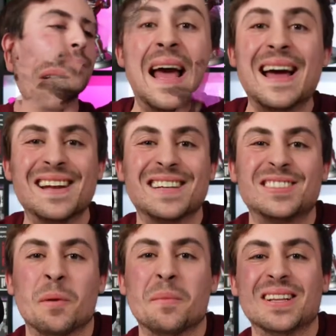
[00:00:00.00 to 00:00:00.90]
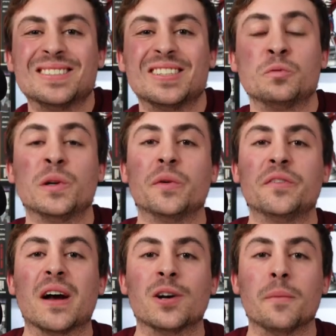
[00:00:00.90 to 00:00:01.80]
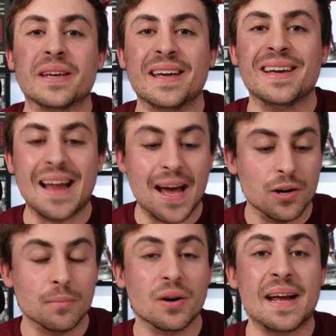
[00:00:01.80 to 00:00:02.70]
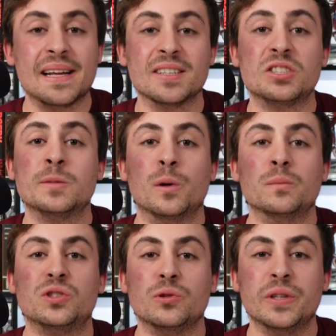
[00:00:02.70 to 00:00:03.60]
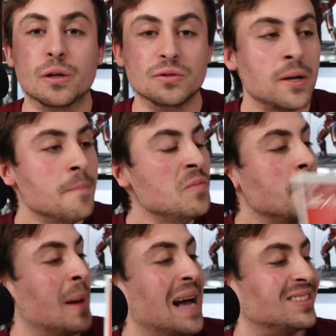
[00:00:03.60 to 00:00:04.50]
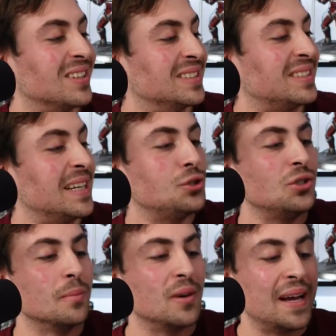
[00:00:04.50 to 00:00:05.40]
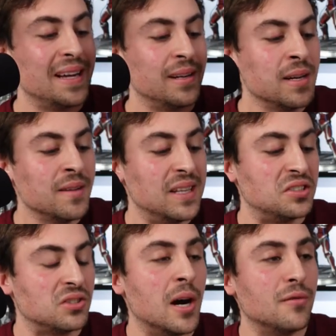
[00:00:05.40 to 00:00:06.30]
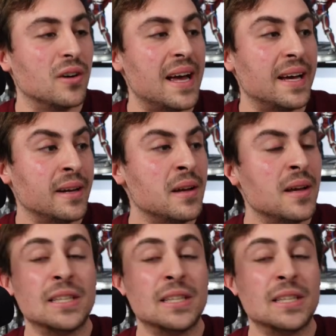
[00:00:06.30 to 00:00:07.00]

And next up on my list this week, we've got coming in at number eight. This is Boom Studios Basilisk issue number eight. This is cover A.